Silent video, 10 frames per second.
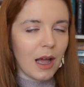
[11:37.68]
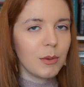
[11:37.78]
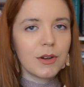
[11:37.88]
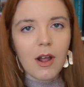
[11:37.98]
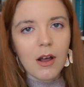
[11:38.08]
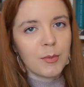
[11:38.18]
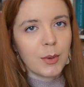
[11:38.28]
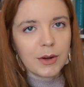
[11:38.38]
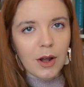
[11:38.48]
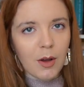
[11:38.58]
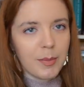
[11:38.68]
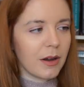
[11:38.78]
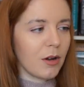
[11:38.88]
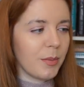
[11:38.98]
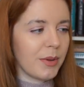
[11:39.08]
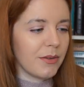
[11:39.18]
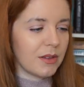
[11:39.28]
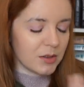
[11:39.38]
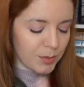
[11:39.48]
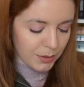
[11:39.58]
I would not have bought a hardback copy
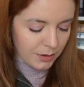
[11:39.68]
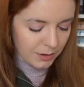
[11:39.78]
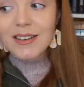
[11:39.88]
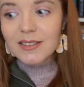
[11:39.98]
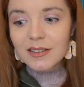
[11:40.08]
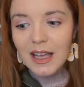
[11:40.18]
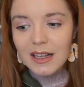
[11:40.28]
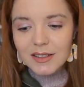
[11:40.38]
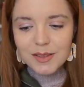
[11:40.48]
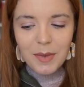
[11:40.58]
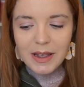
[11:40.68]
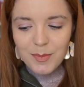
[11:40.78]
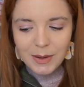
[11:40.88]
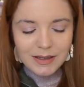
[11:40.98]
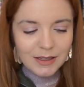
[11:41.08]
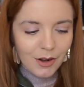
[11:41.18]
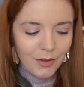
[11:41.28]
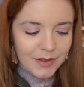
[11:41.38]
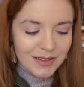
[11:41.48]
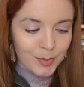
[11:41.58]
of this book. So that's my opinion
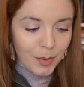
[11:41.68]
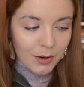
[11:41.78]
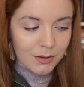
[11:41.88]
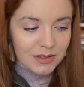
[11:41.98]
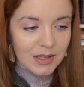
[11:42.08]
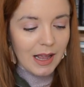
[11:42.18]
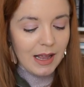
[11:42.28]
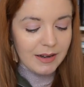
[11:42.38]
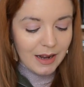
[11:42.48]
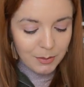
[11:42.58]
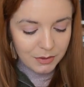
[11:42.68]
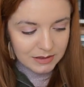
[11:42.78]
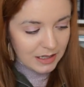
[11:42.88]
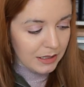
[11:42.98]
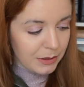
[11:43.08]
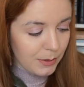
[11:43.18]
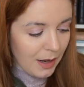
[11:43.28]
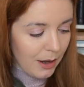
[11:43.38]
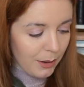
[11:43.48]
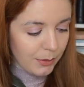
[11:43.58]
on this box, and now I'm going to tell you
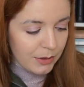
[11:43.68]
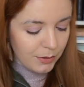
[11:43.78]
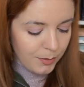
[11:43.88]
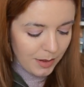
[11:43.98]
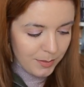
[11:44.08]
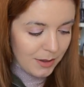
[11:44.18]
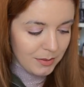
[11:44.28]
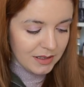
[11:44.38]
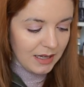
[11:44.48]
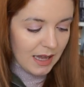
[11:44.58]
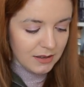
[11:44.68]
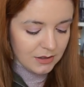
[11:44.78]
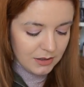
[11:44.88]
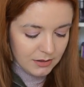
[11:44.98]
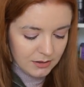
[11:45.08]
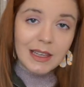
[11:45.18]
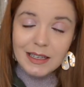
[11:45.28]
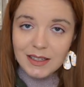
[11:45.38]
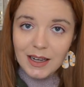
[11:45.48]
how you might be able to get these